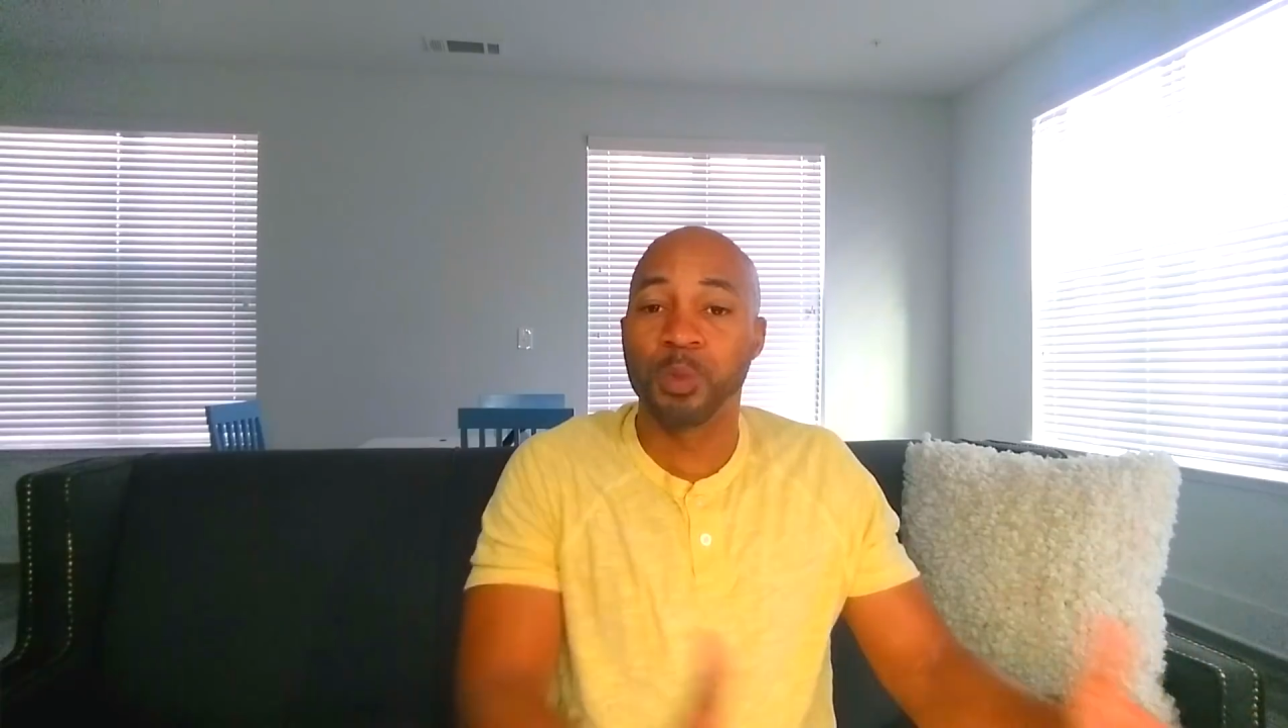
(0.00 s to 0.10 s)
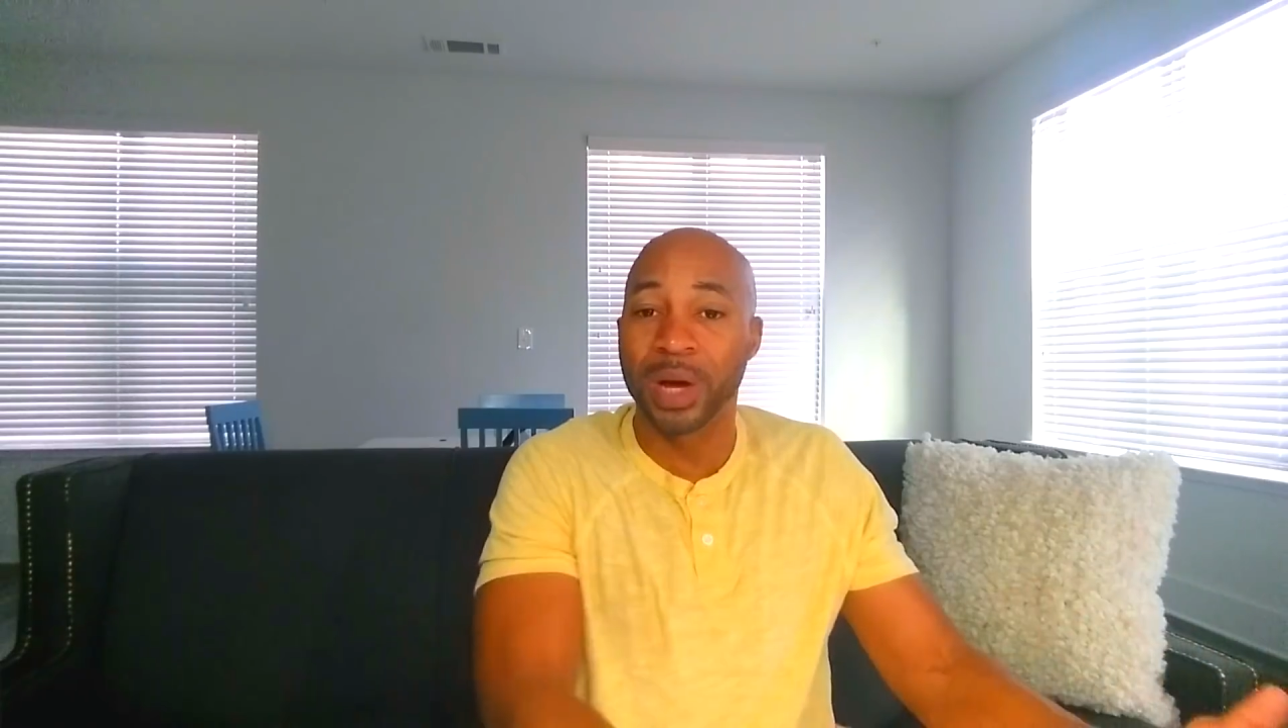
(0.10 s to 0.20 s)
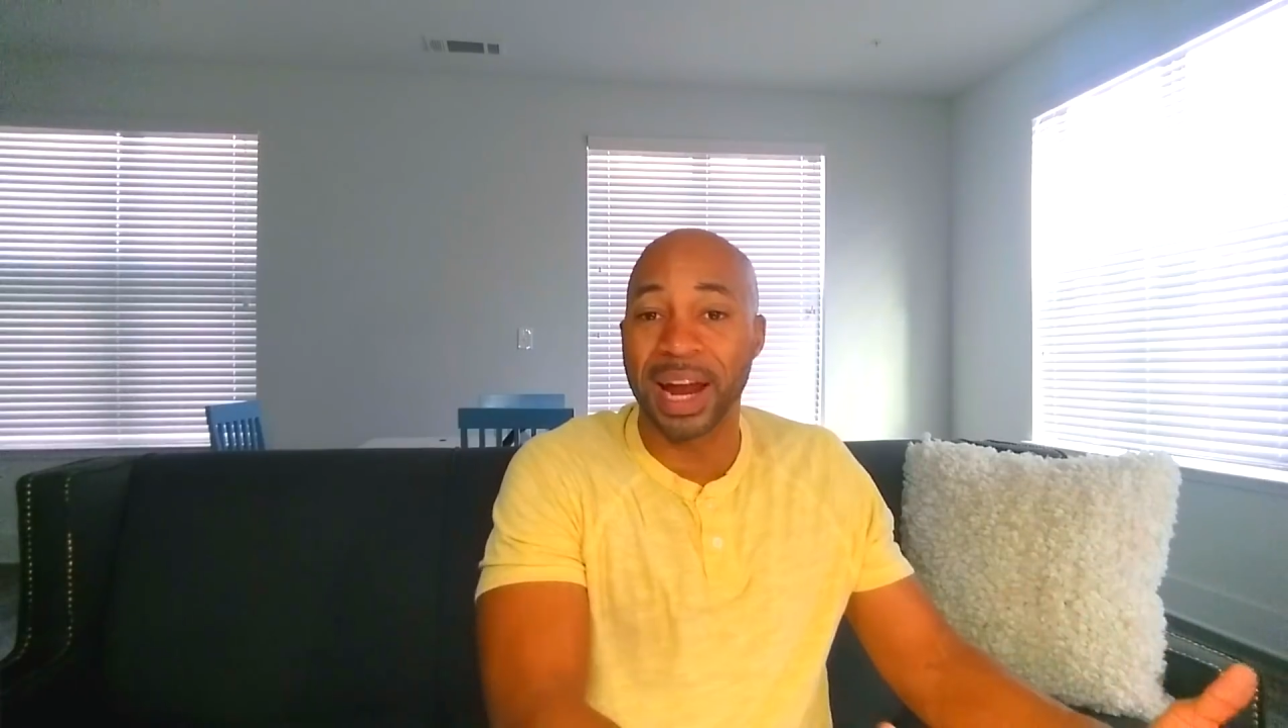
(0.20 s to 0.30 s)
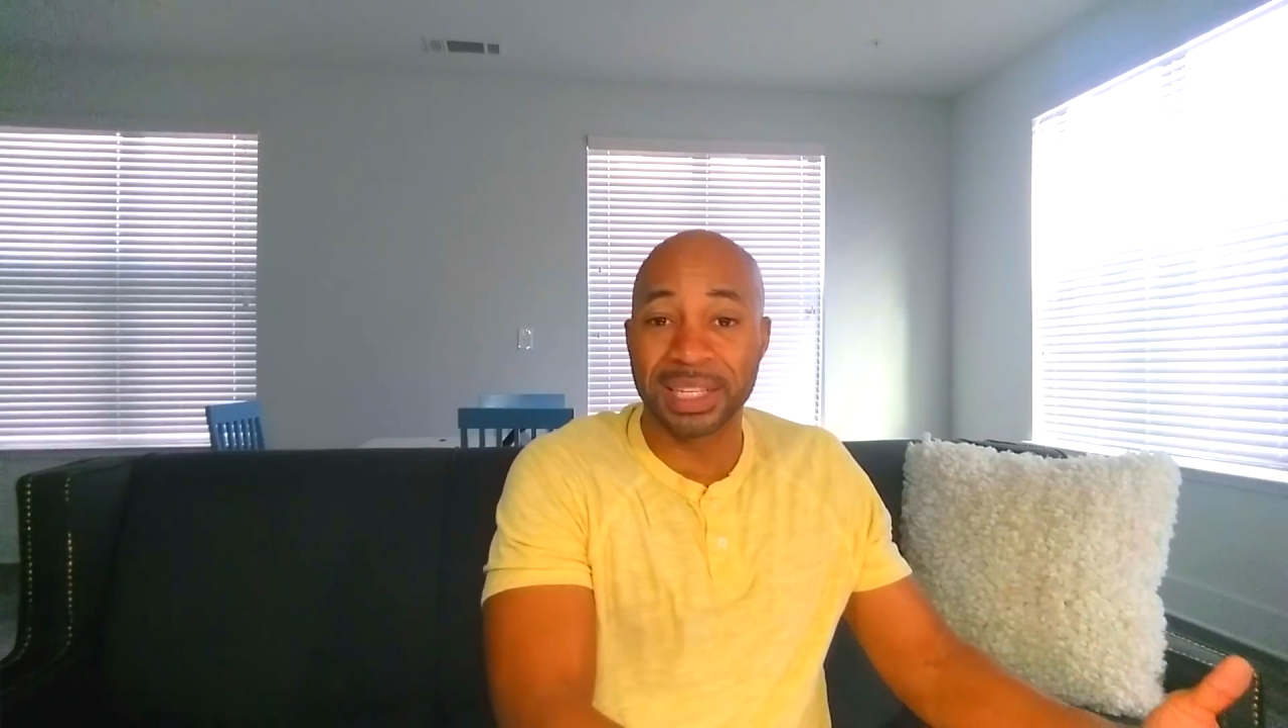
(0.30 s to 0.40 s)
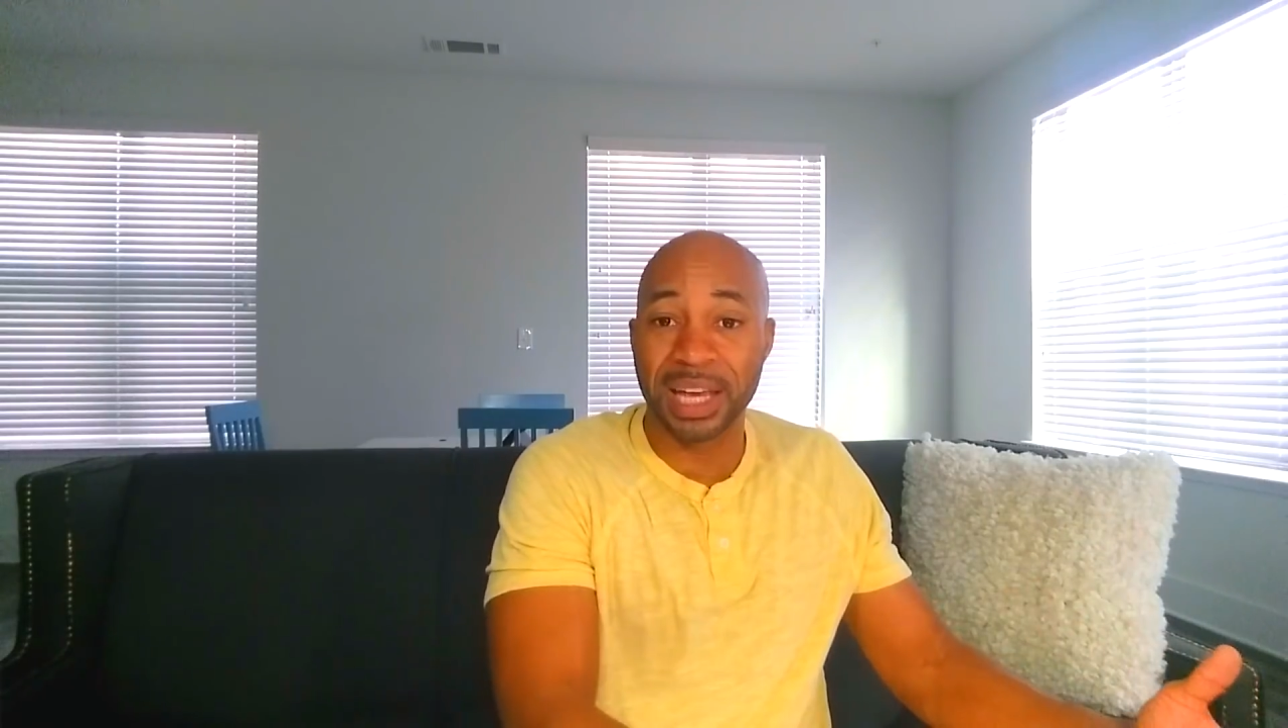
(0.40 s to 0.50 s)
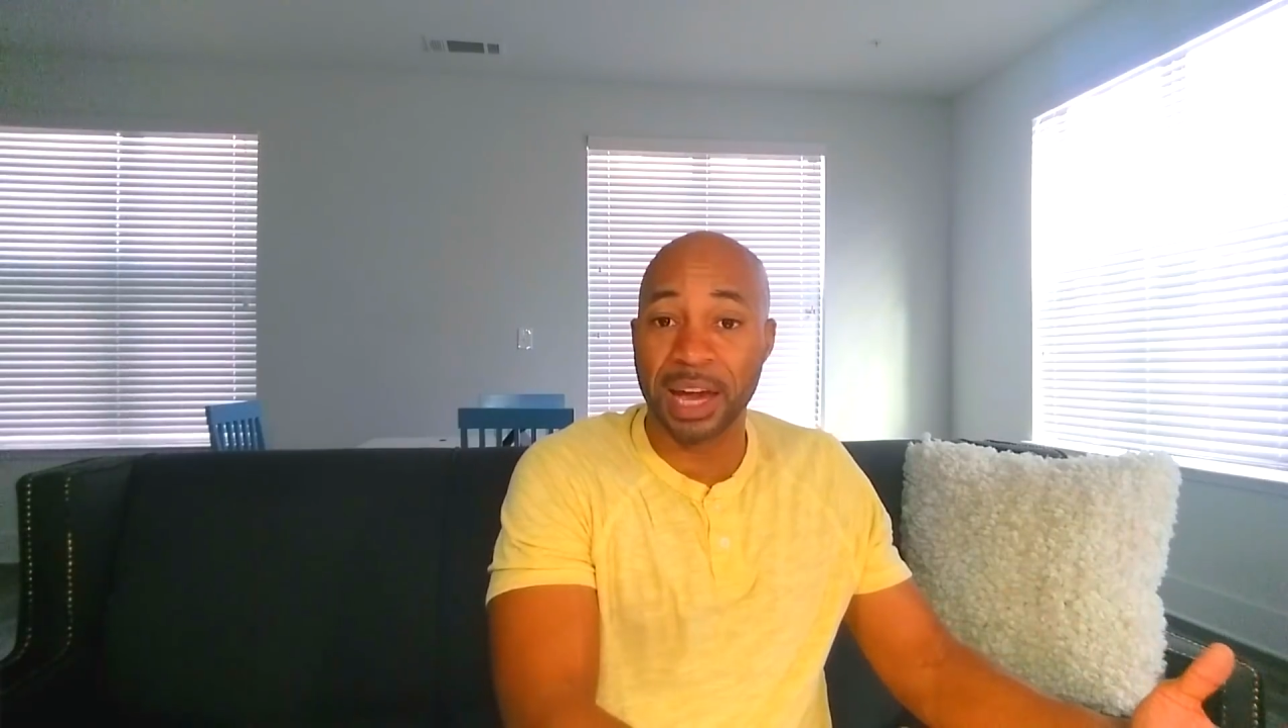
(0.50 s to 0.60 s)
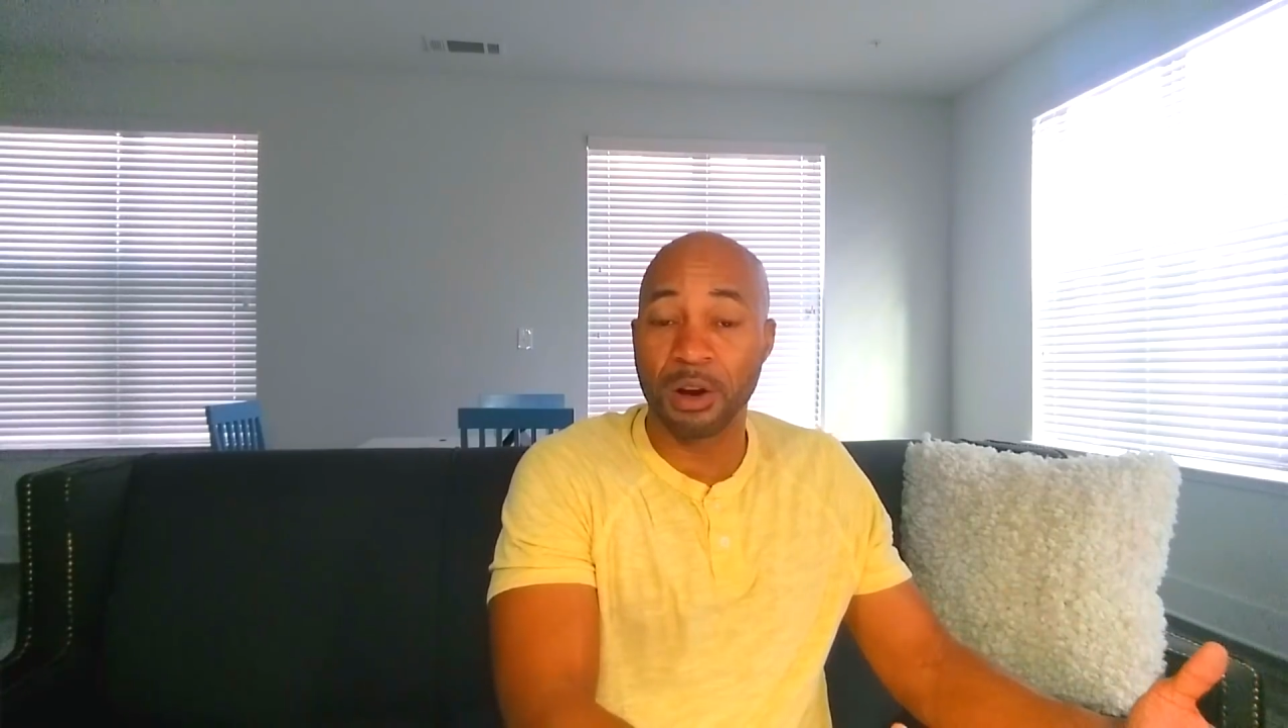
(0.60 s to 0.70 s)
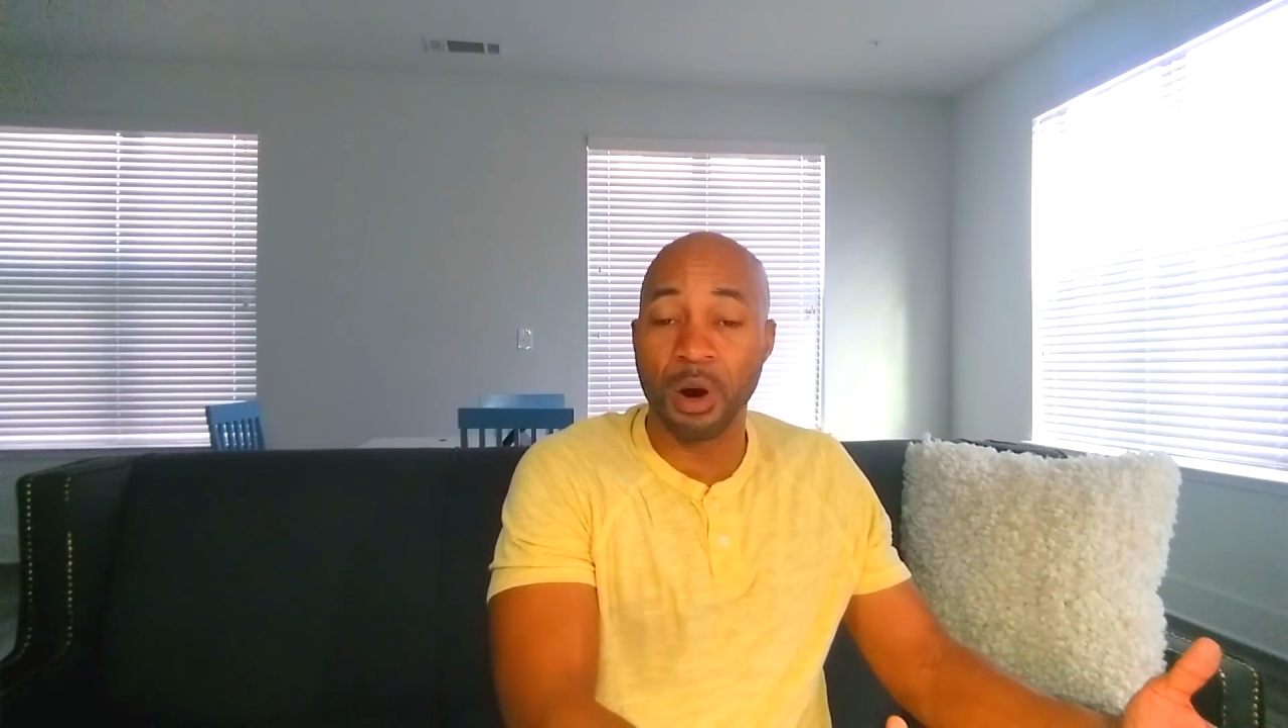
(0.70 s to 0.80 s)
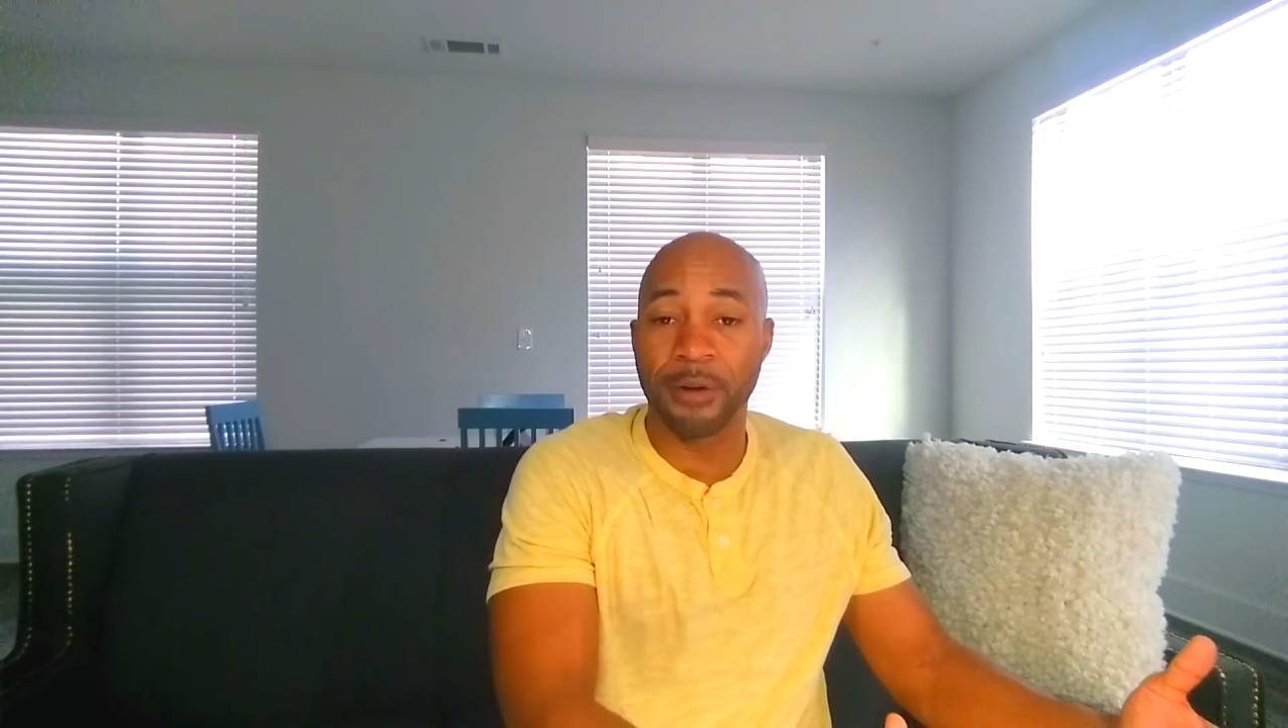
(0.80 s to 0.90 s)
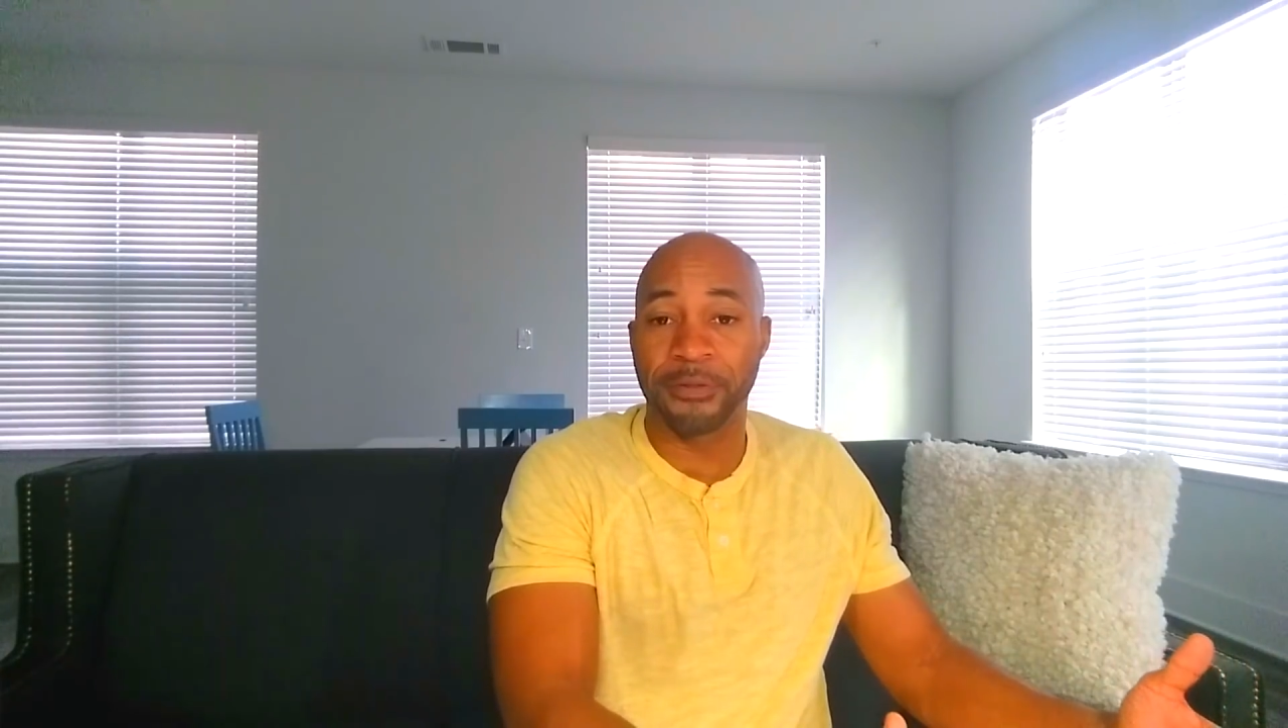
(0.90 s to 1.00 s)
When I
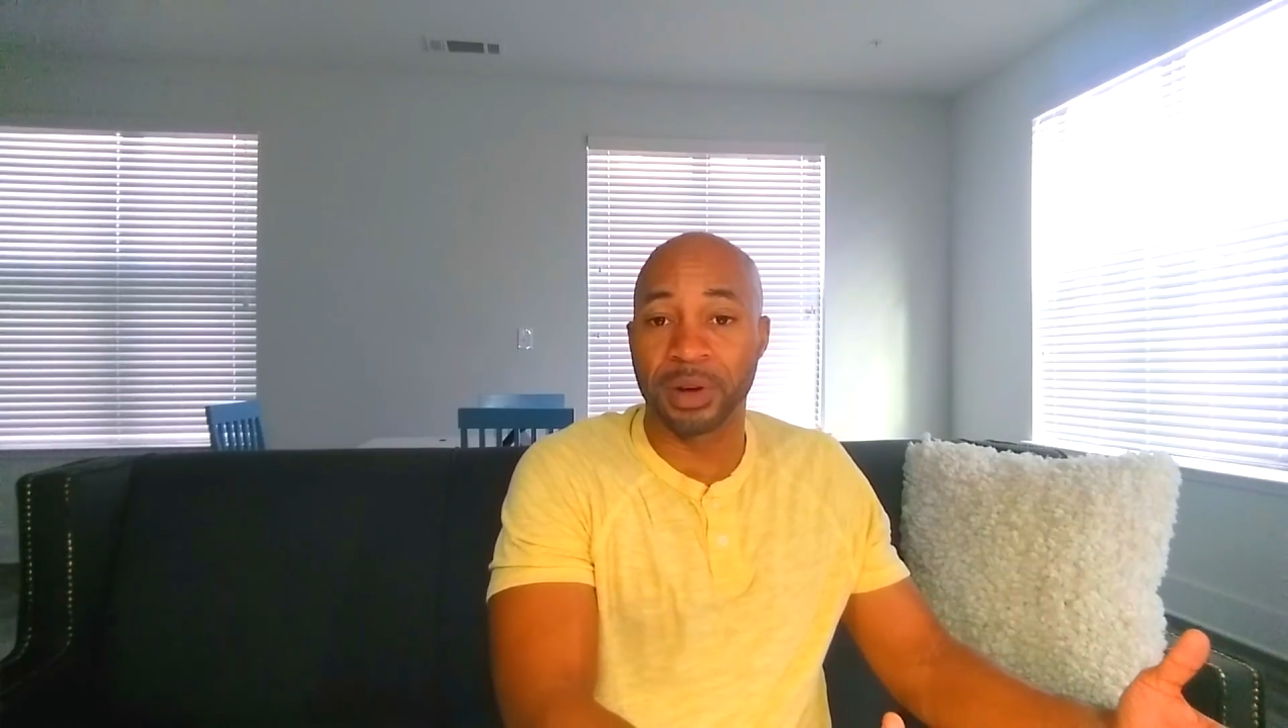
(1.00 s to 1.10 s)
take off